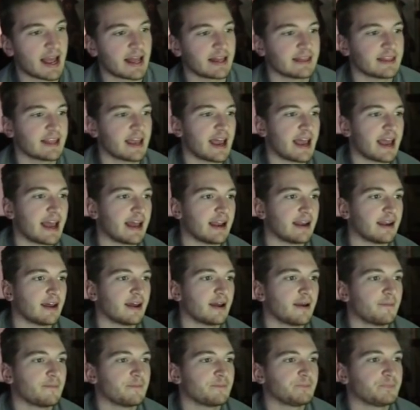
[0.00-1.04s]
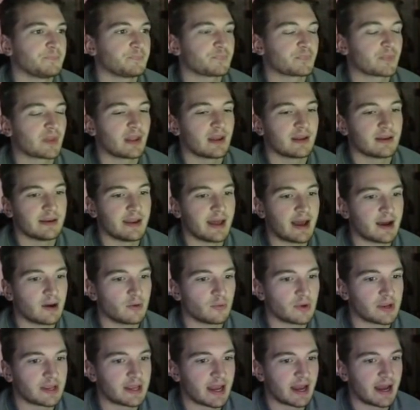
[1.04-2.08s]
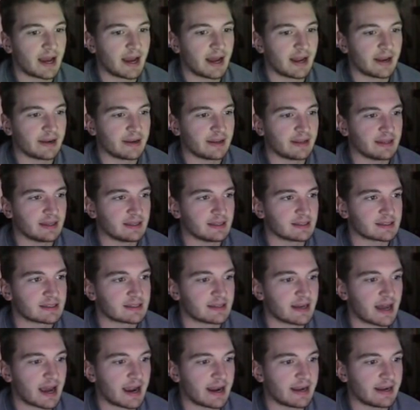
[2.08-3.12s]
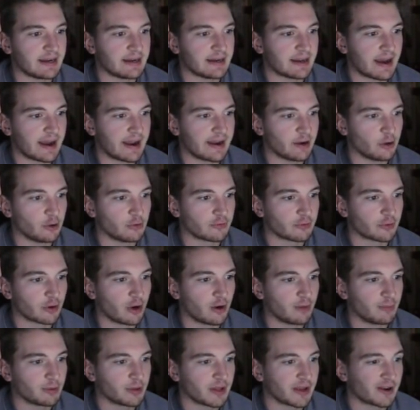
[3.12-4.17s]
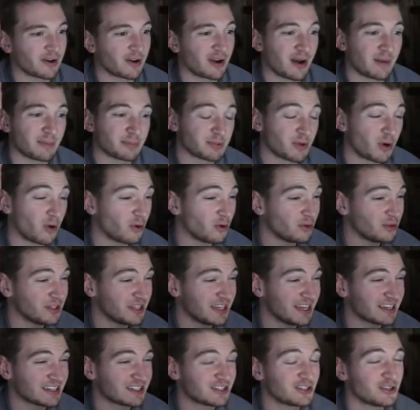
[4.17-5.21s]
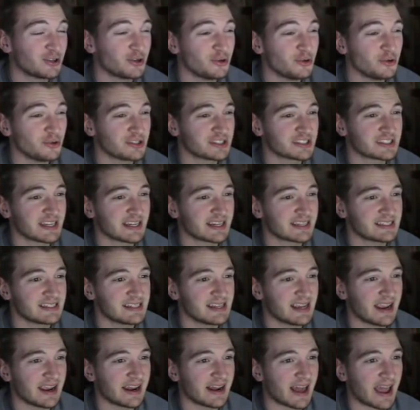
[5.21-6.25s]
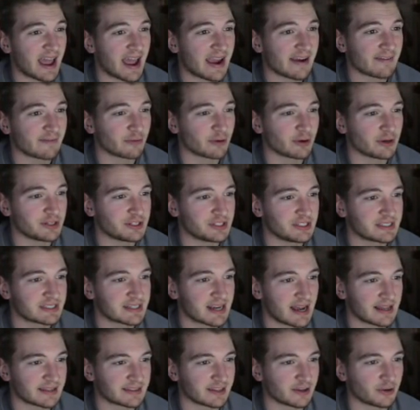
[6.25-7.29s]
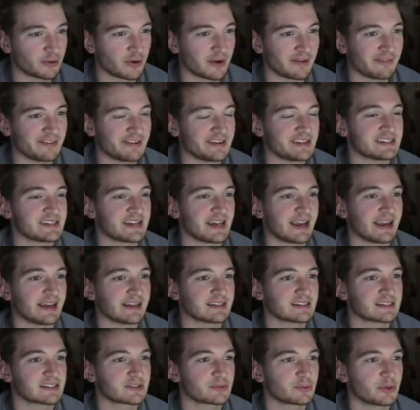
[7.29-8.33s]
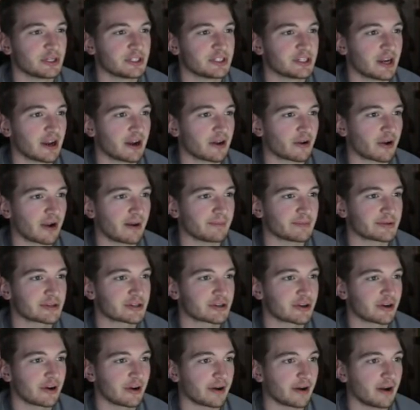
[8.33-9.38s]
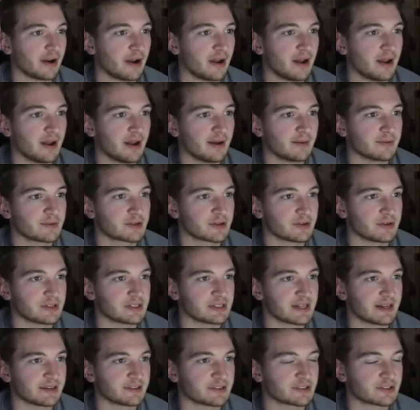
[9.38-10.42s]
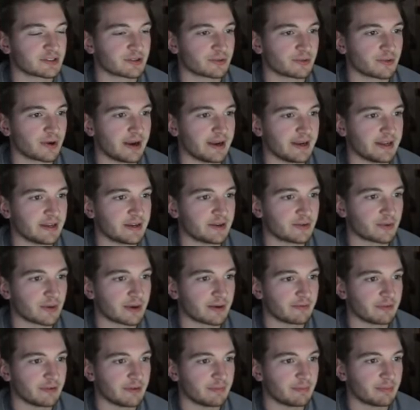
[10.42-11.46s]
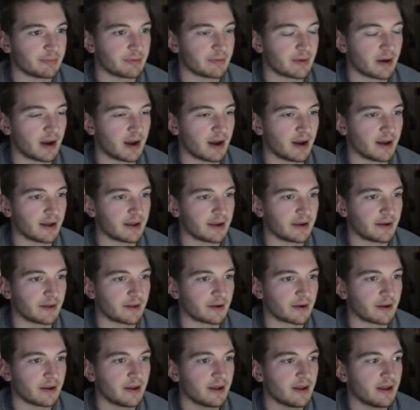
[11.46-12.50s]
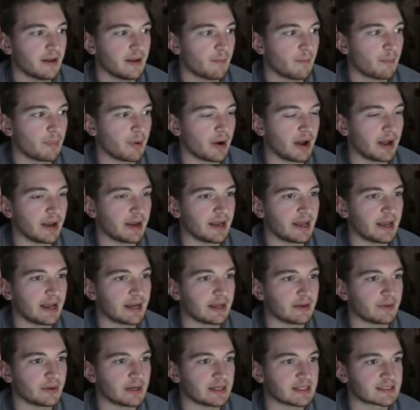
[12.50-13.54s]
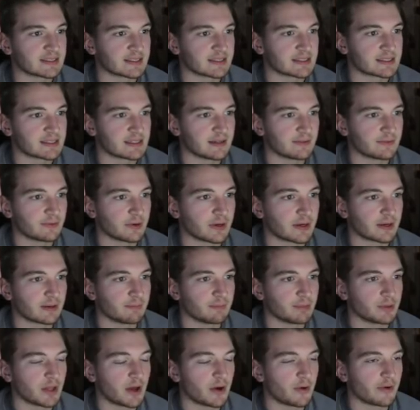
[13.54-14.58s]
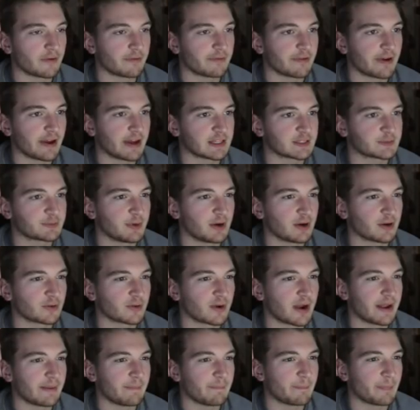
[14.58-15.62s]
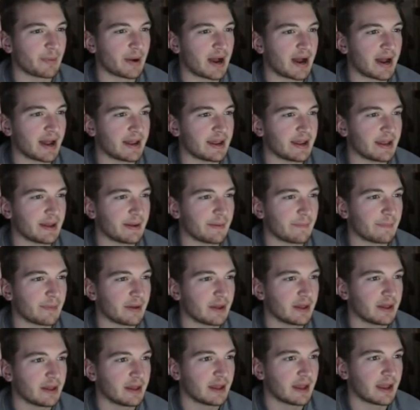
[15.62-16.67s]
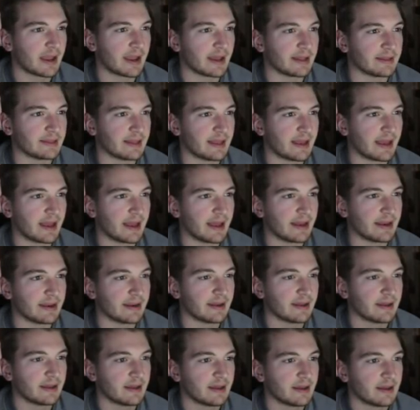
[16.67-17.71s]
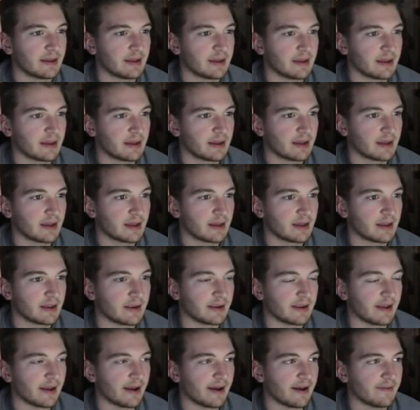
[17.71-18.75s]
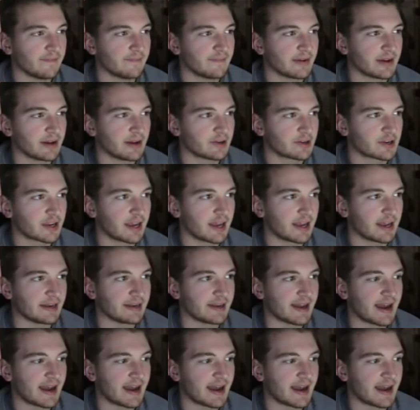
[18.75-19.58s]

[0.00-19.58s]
and then now we got his 99 overall player up. Only a 268 average. He's got the Griffey stance, switch hitter I'm sure. I'm sure he's not just a righty Griffey uh, hitter. But anyways, let's see if we can blow a fastball right by him and then Yep, okay,